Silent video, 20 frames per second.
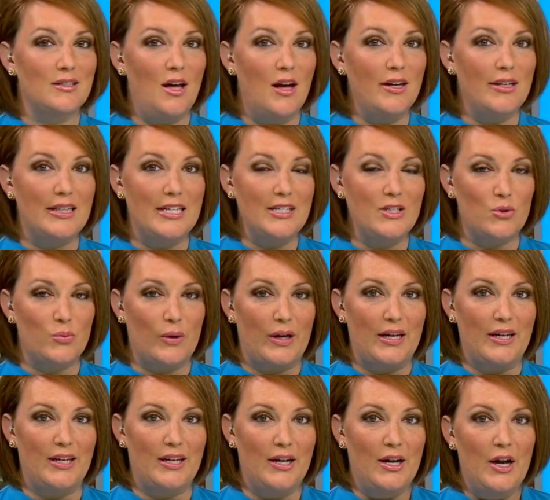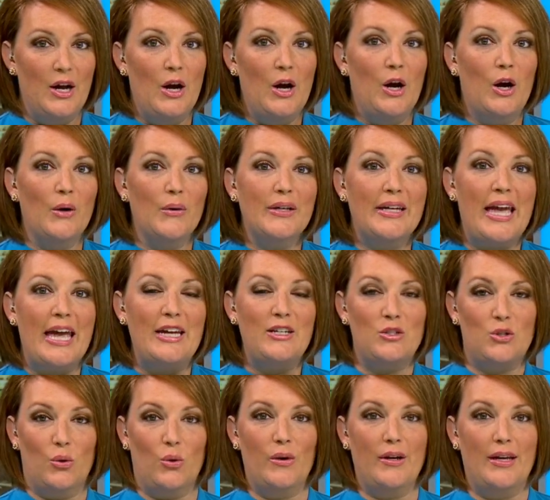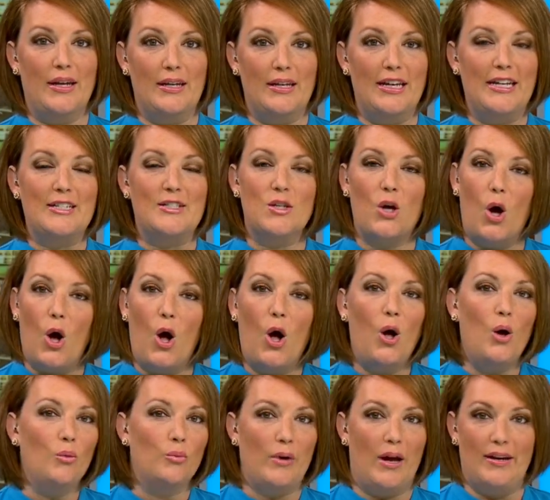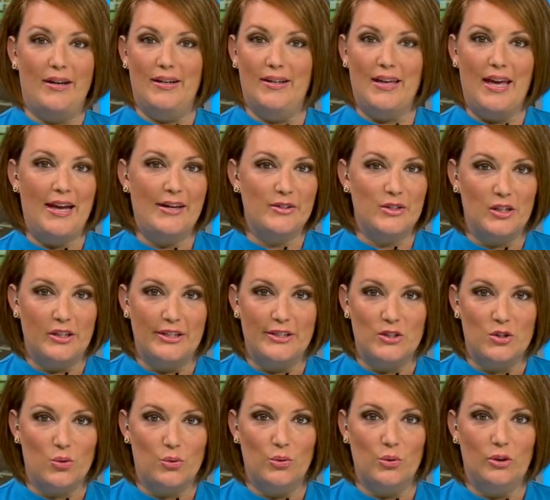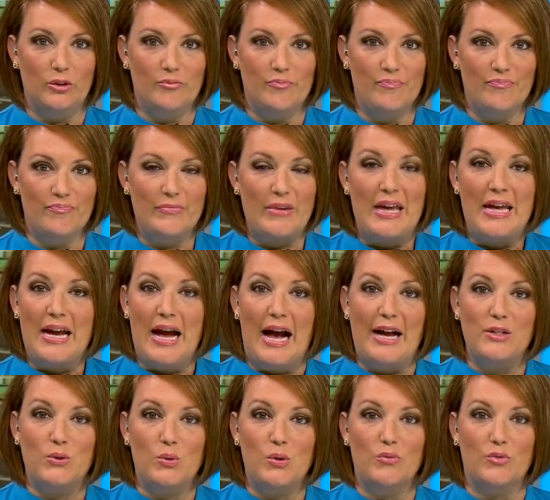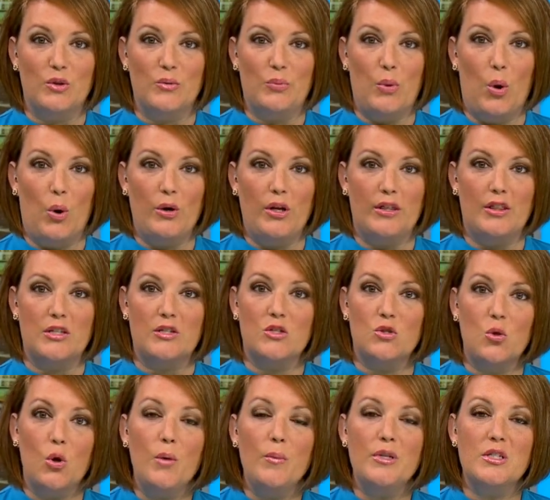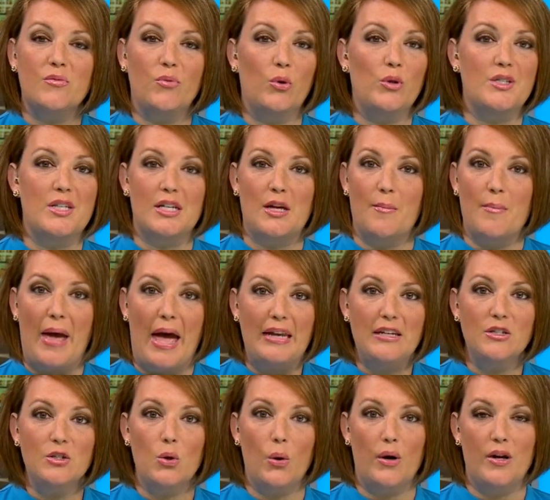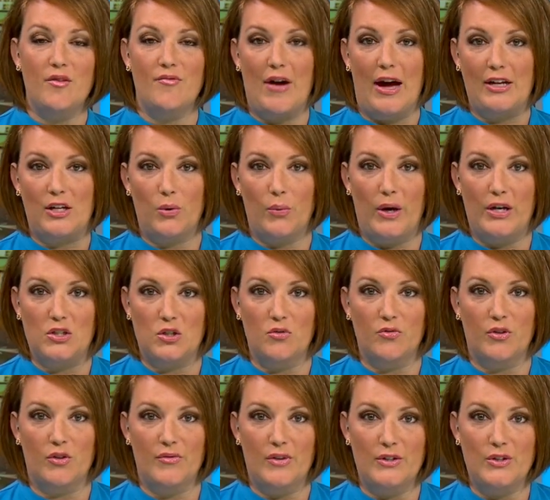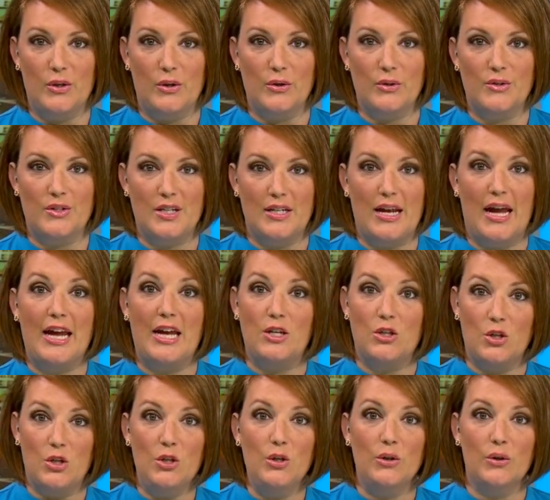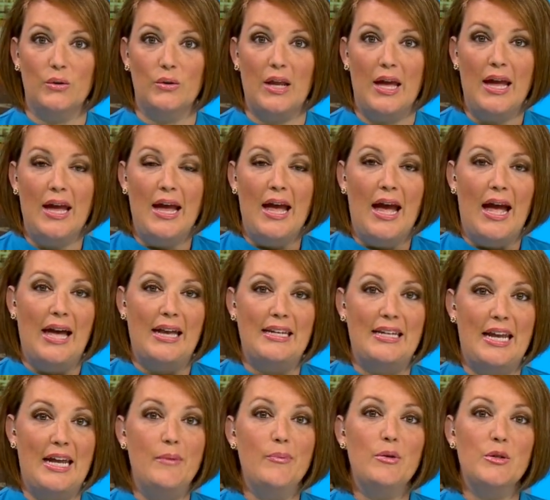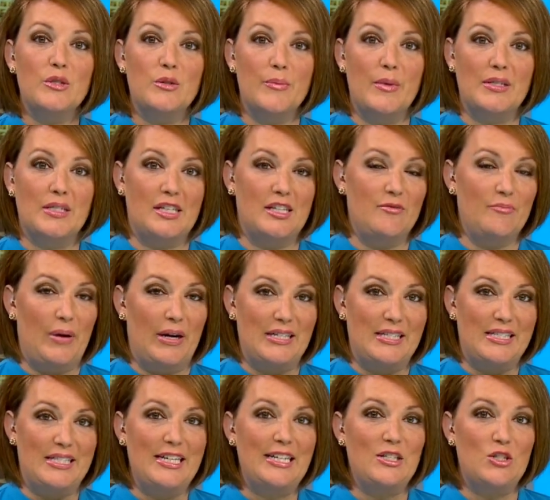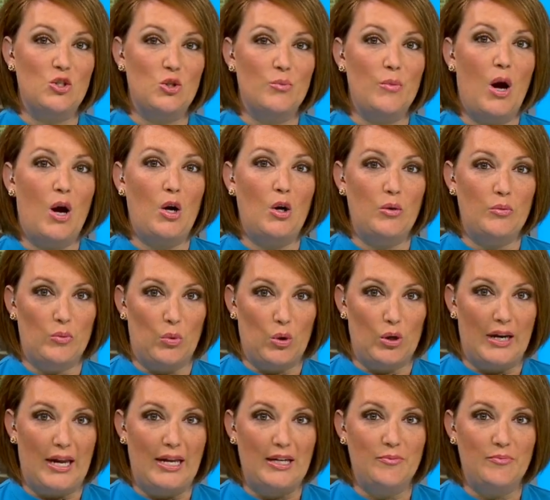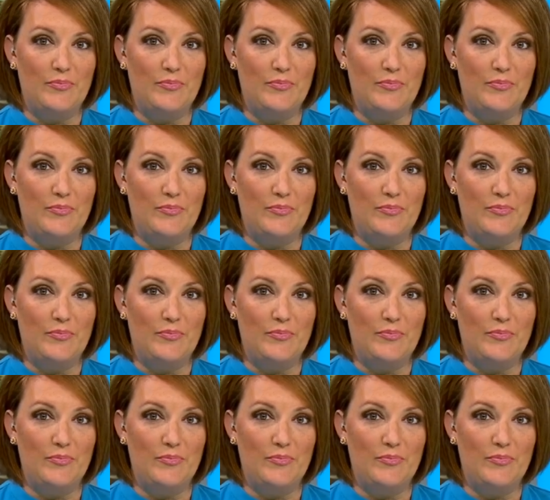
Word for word: long this week. Hurricane Dorian is already canceling school. As we've reported, the storm is forcing a mandatory evacuation for visitors today at noon, and neighbors must leave by 6 tomorrow morning.